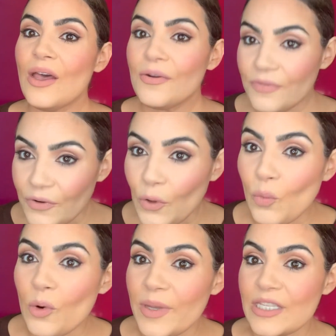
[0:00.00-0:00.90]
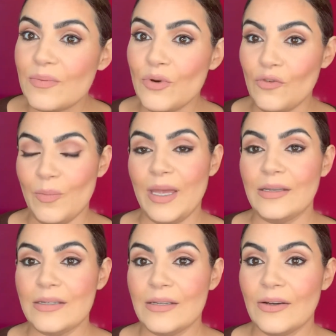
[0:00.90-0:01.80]
for the women's
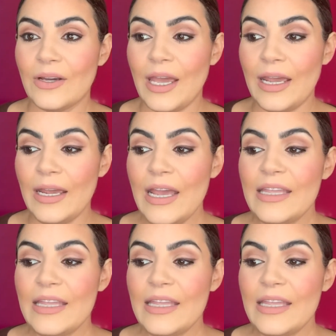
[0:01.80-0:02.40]
movement, okay,